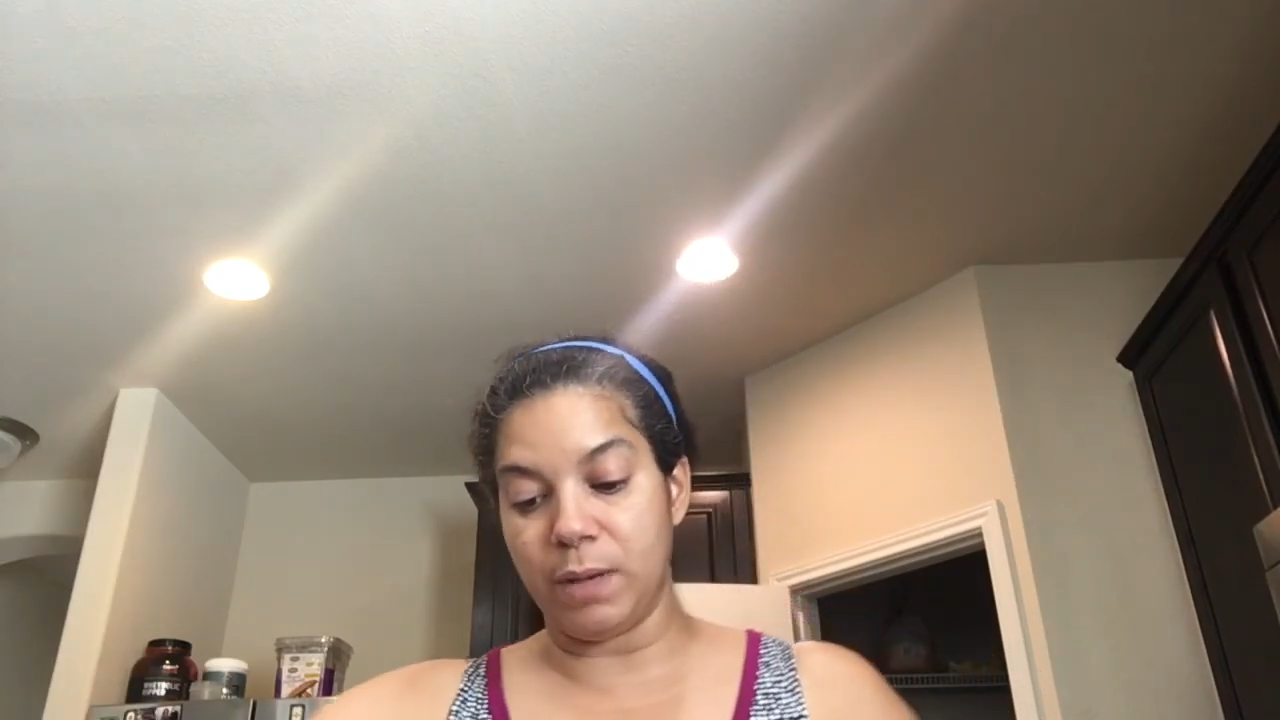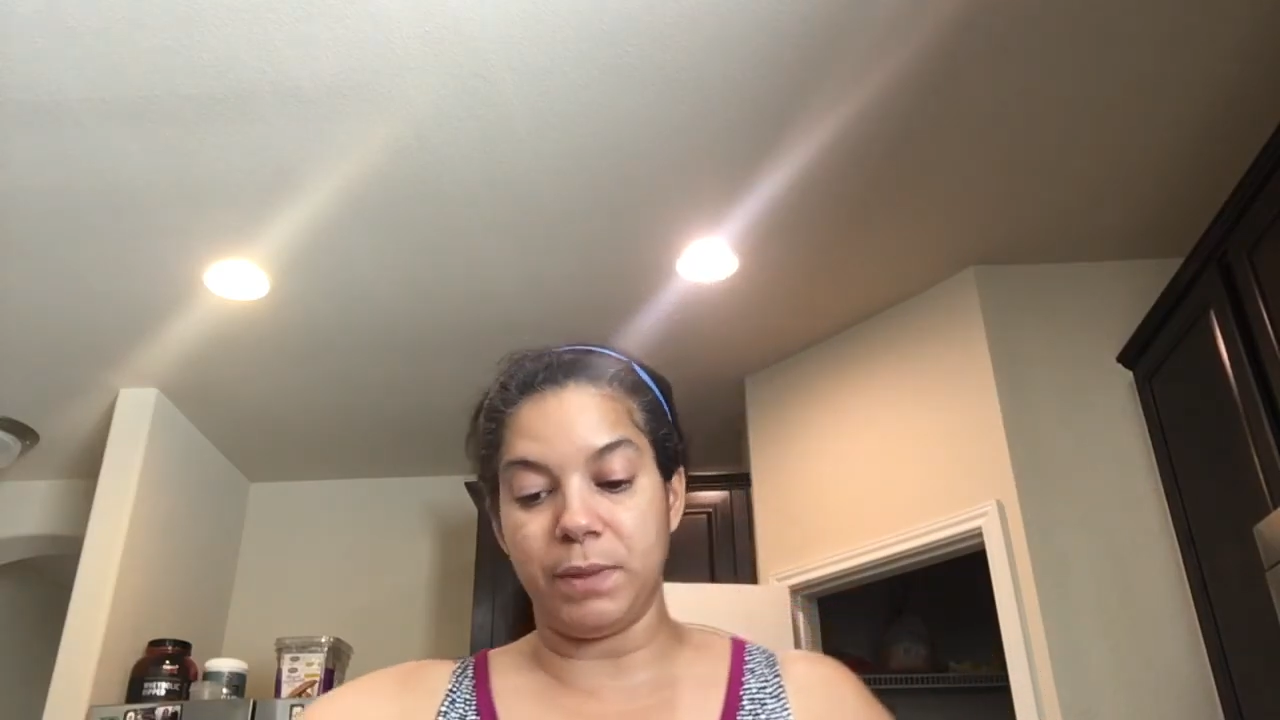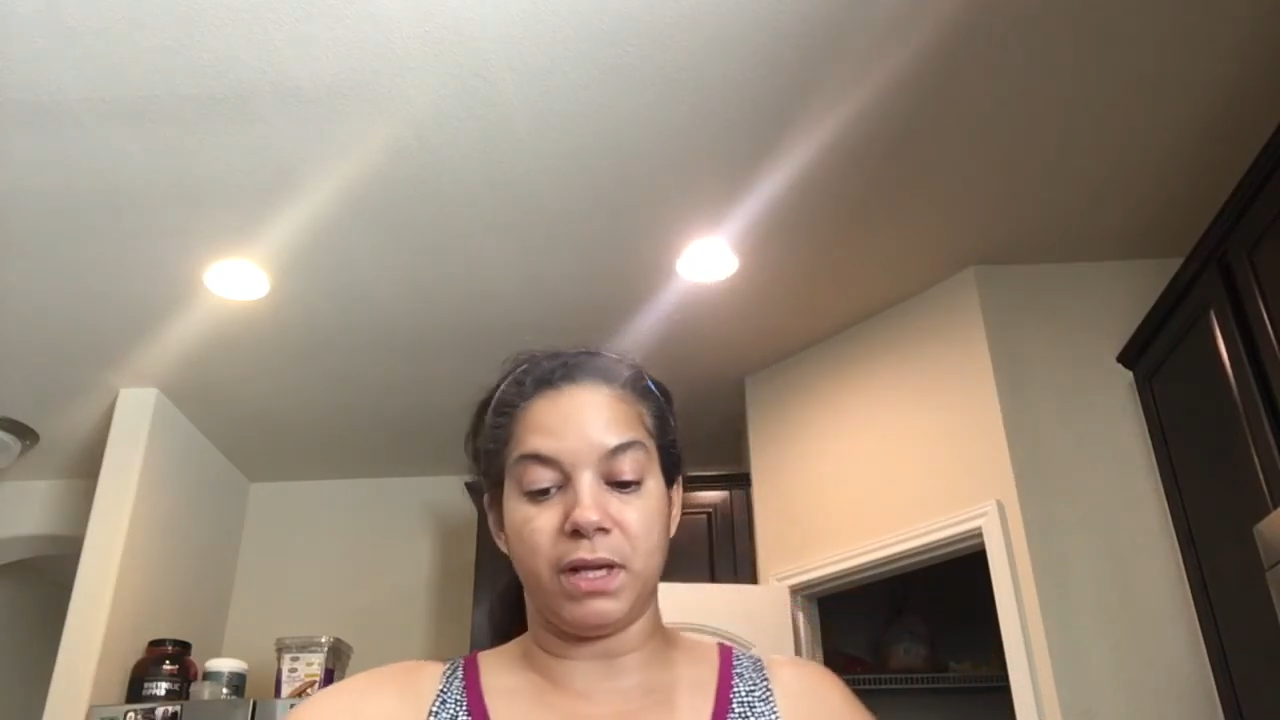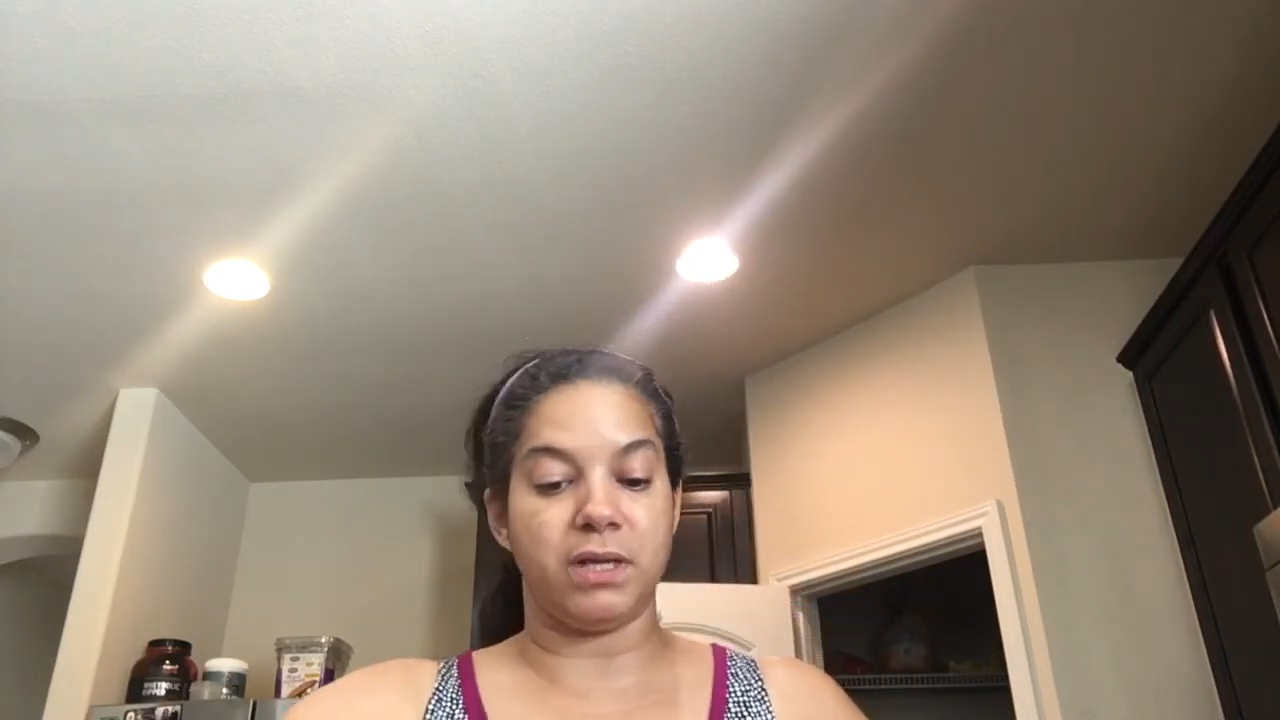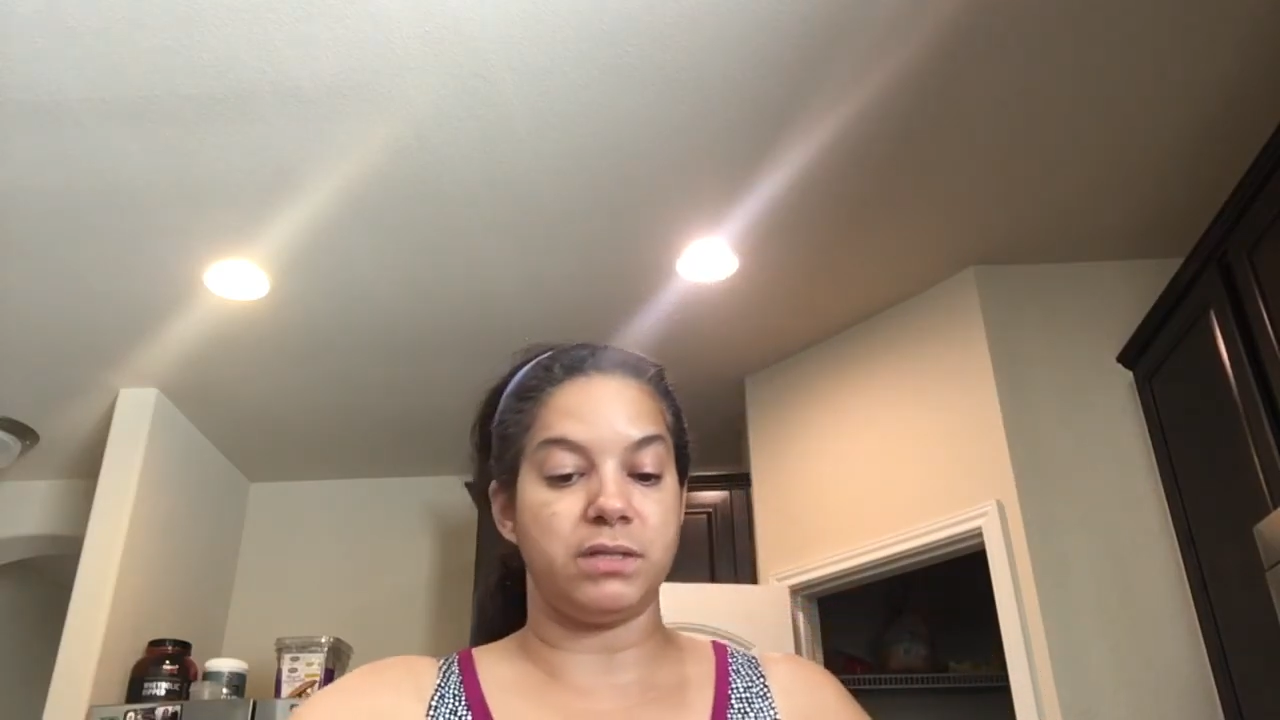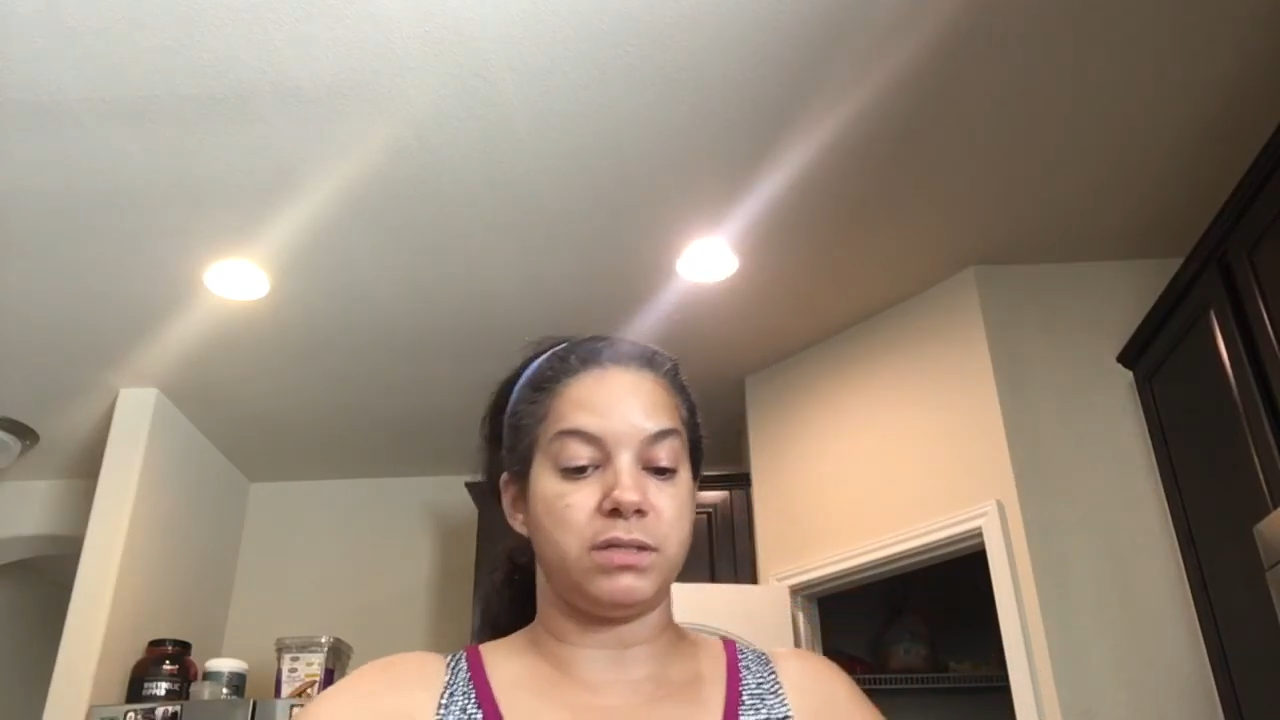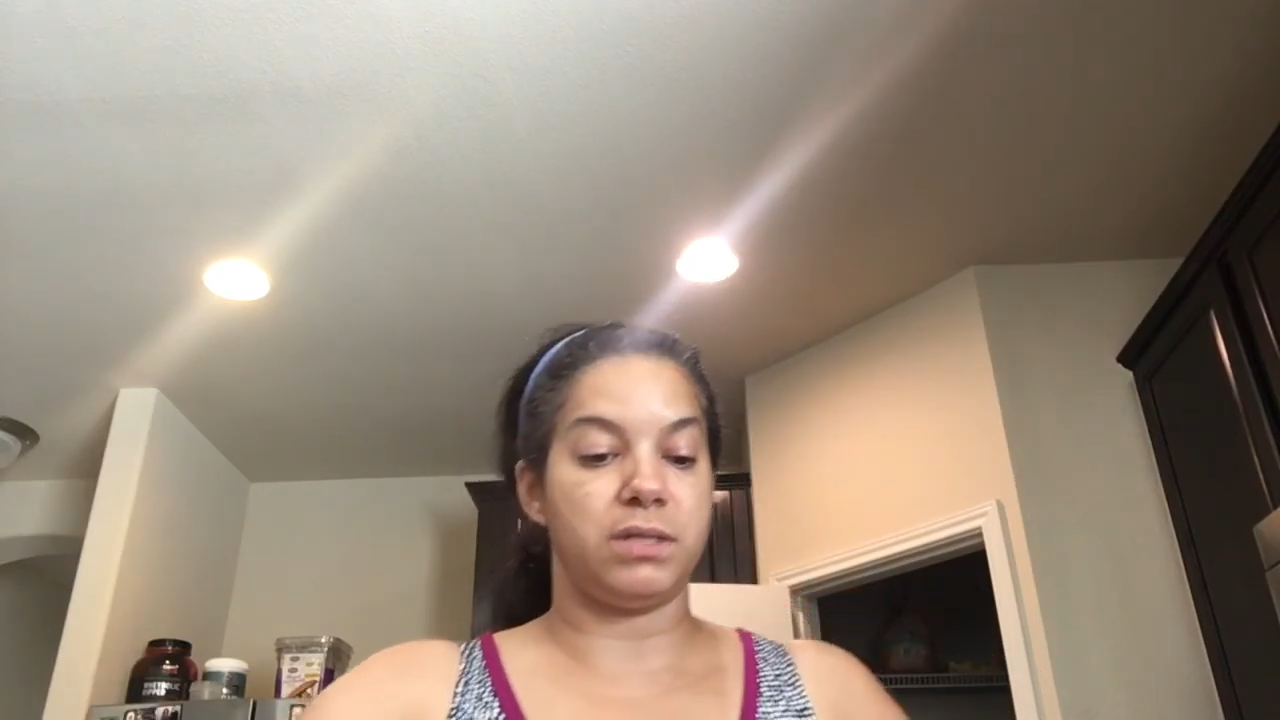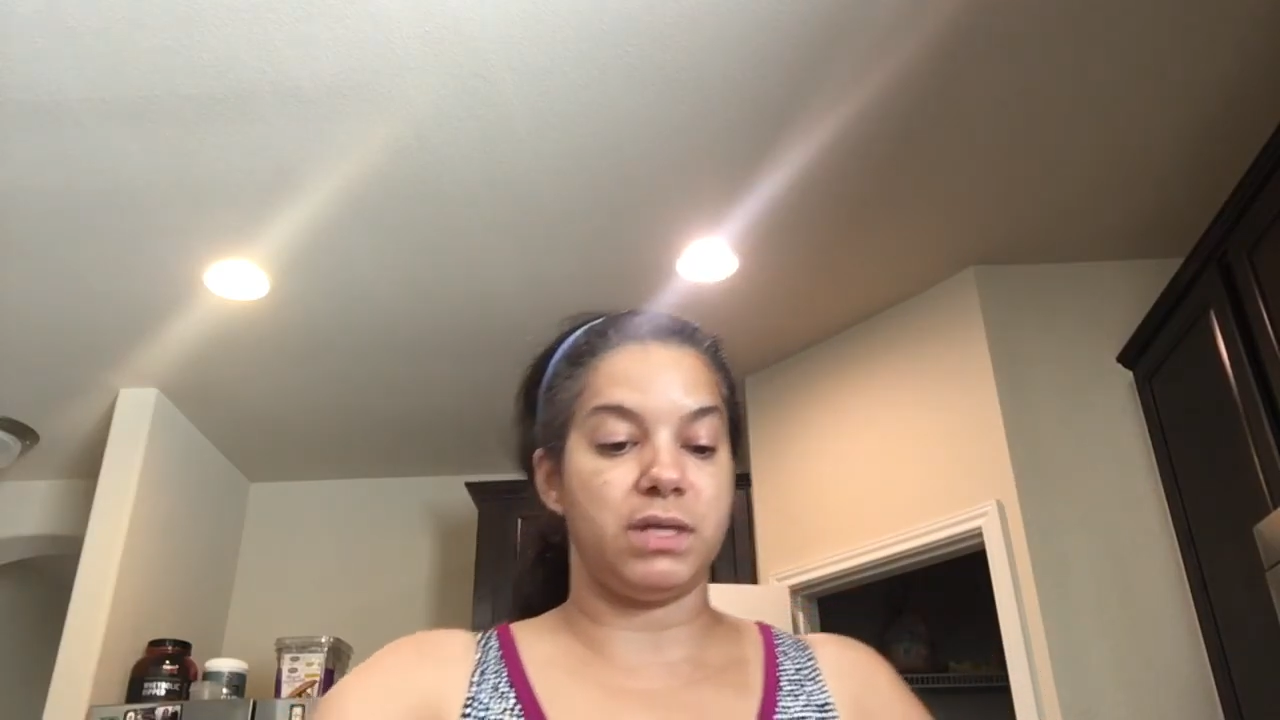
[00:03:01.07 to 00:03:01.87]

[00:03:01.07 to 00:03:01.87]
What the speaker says: Because